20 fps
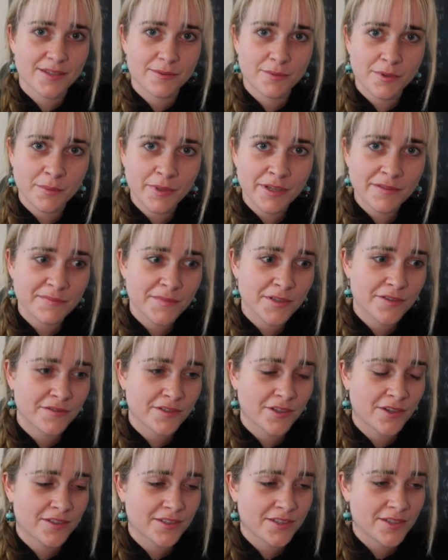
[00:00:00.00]
So what we've
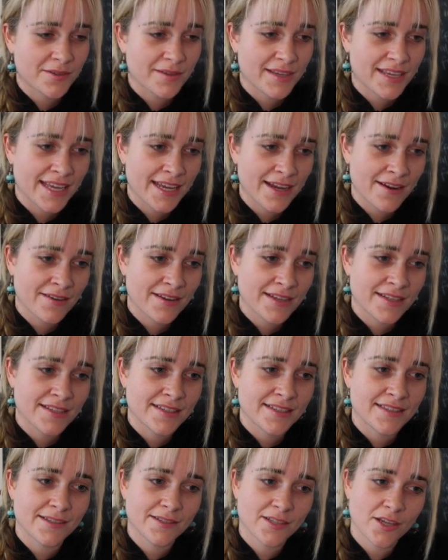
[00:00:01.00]
moved on to here
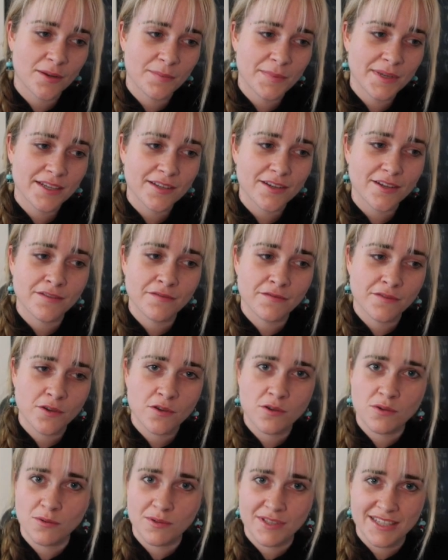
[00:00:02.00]
is the topic of
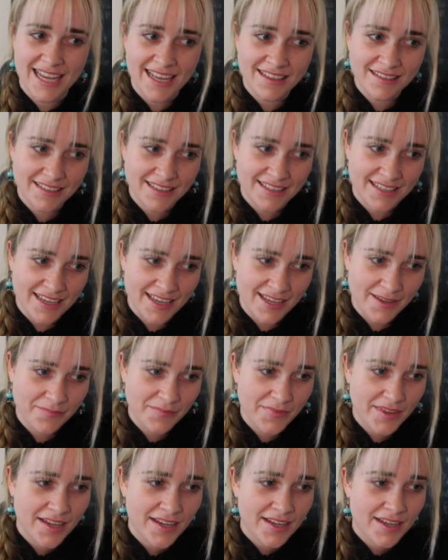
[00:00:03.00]
causality.
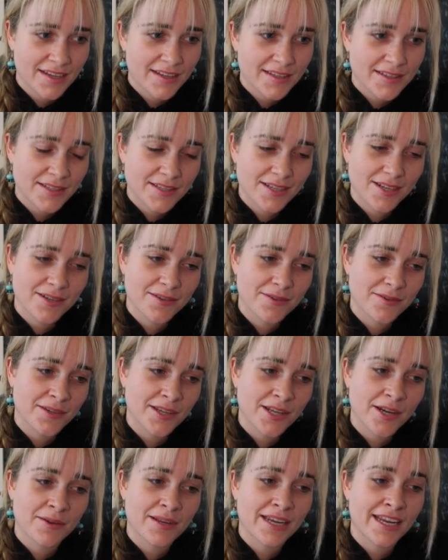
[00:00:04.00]
So,
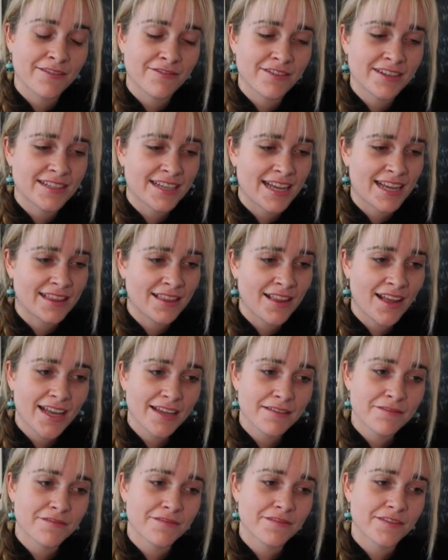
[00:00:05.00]
you know, in everyday
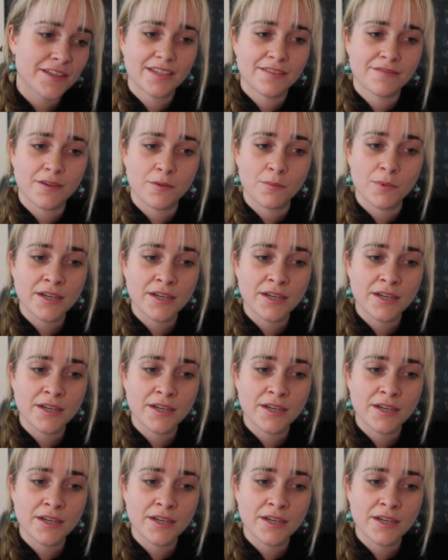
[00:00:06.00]
life, if a